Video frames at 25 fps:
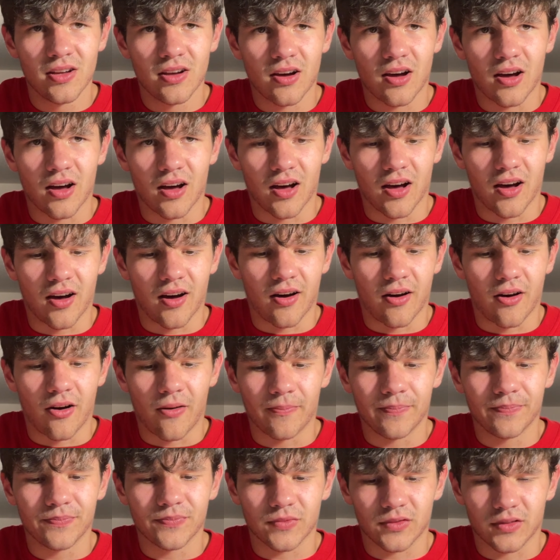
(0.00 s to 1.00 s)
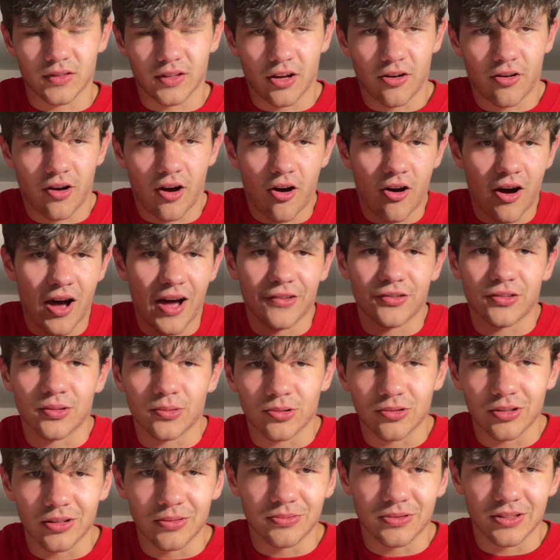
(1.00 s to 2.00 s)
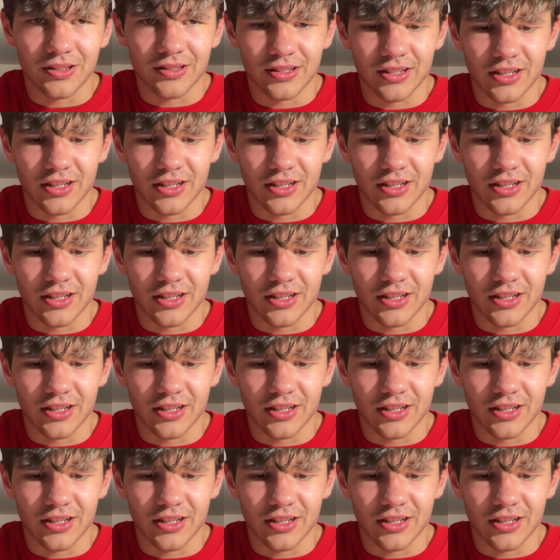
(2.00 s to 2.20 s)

Uh, there, I'll have some clips in